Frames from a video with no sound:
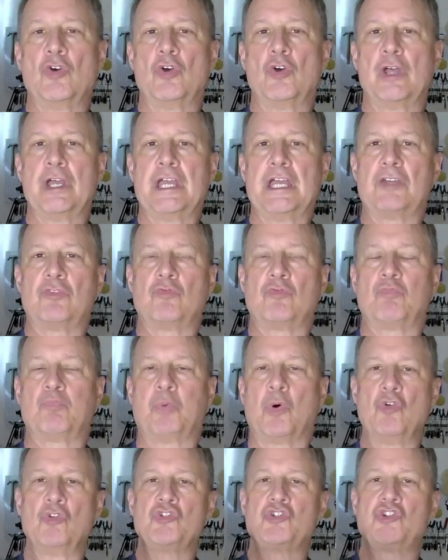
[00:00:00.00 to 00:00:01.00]
it
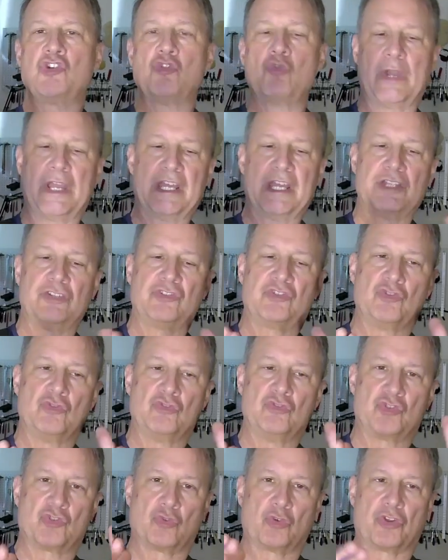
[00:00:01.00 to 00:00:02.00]
pulls you into
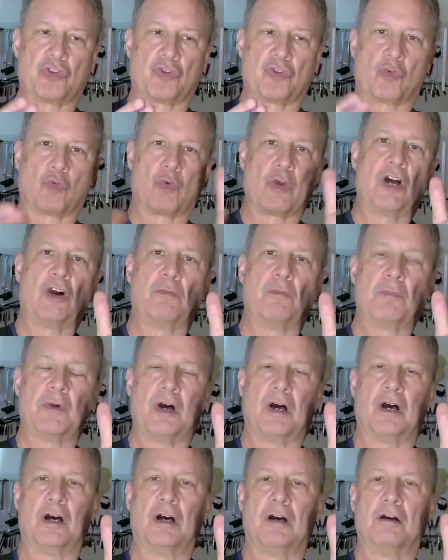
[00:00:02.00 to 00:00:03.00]
sort of the realm
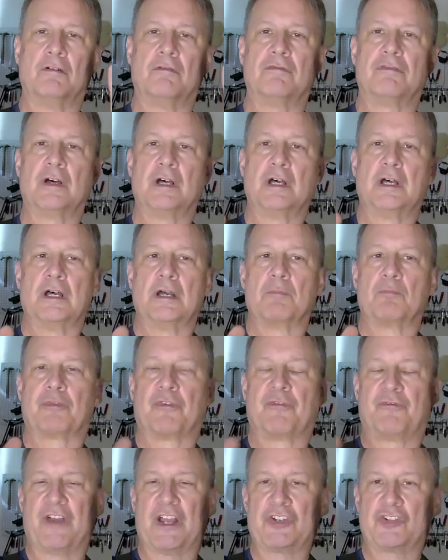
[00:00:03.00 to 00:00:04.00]
of
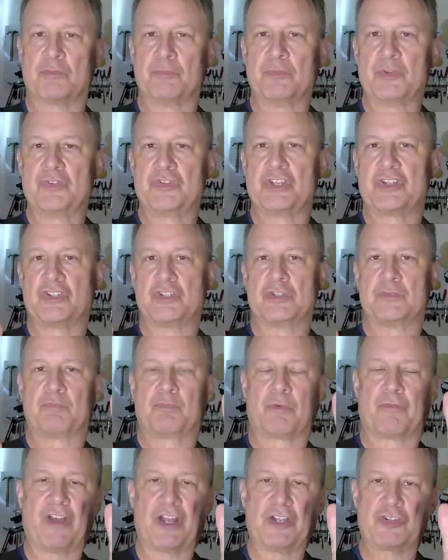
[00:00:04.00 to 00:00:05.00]
professional
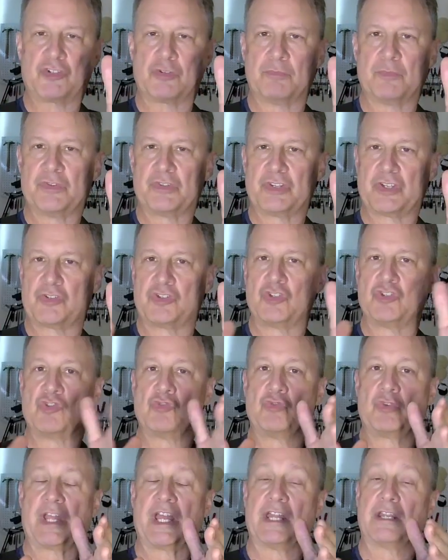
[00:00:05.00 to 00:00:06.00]
musicians who
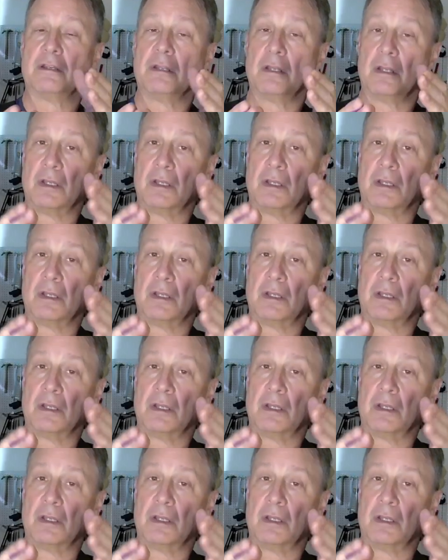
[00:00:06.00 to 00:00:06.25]
can